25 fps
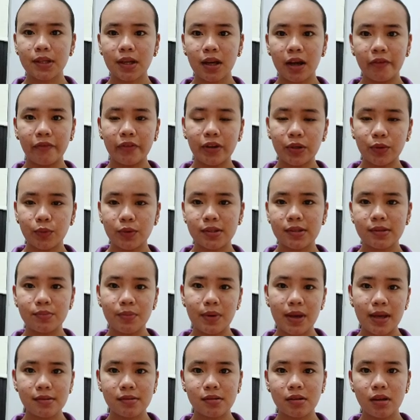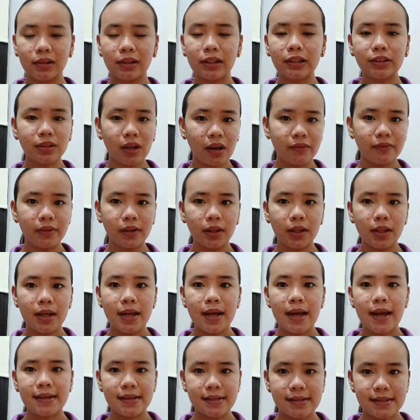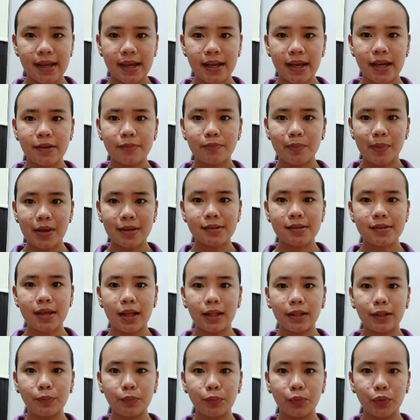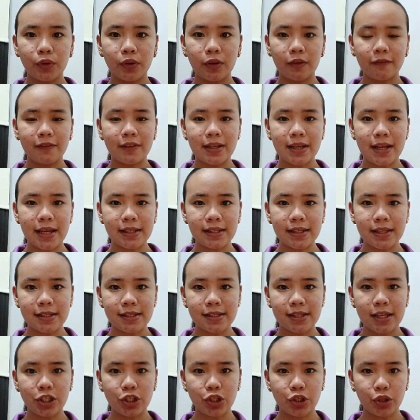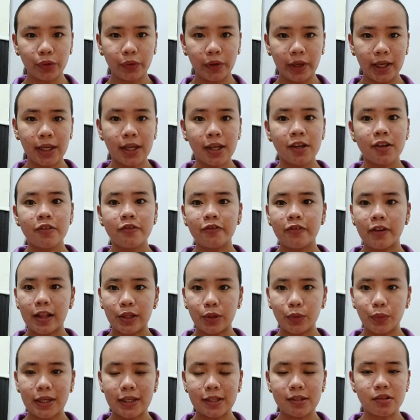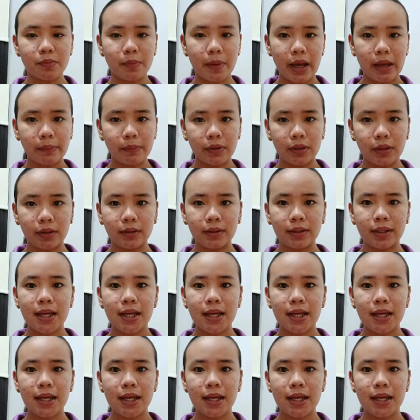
Cabin was the best-selling novel and the second best-selling book of the 19th century, following the Bible.